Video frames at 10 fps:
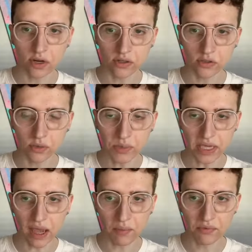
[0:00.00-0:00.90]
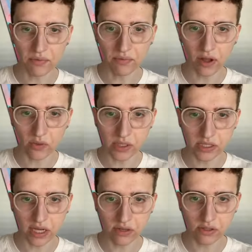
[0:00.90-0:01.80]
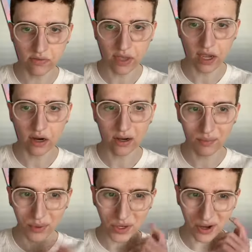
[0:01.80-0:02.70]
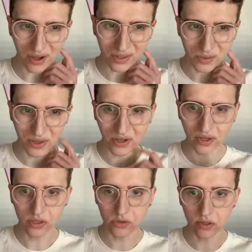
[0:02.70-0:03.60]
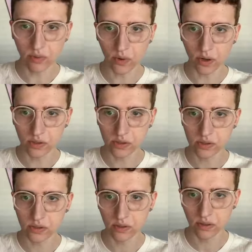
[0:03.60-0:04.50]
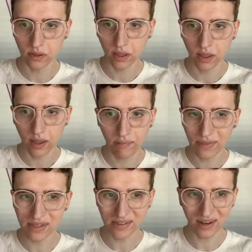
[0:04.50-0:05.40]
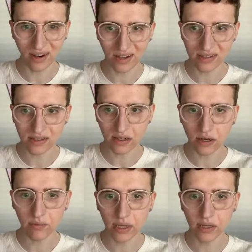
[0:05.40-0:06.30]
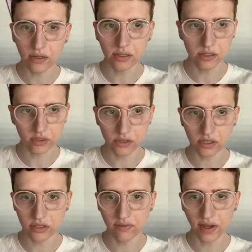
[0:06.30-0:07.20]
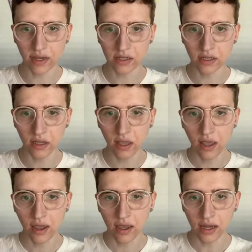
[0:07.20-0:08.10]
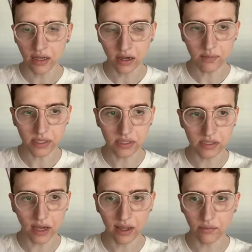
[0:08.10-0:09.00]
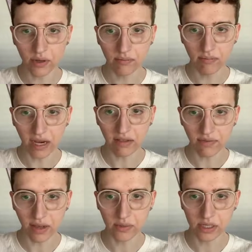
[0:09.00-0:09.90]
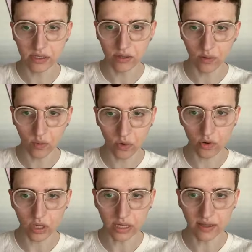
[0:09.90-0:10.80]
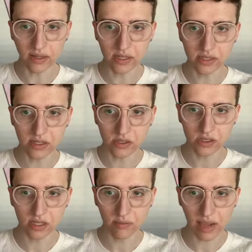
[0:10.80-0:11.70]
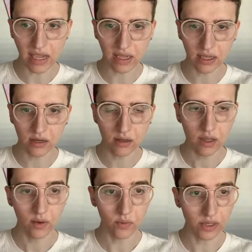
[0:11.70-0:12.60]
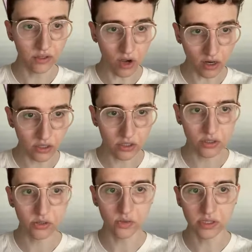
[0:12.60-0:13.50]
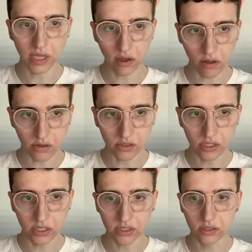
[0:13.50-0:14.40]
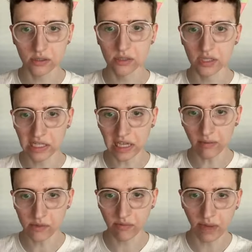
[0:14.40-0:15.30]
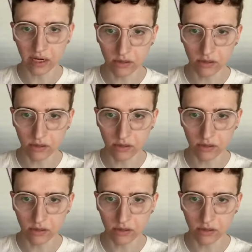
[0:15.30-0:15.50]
doctors would be kept from following standards of care and put at odds with their industry boards. This is an unnecessary bill, it's unjustified, and it comes at a time when many families are worried that the decisions they're making with doctors, with psychologists, teams of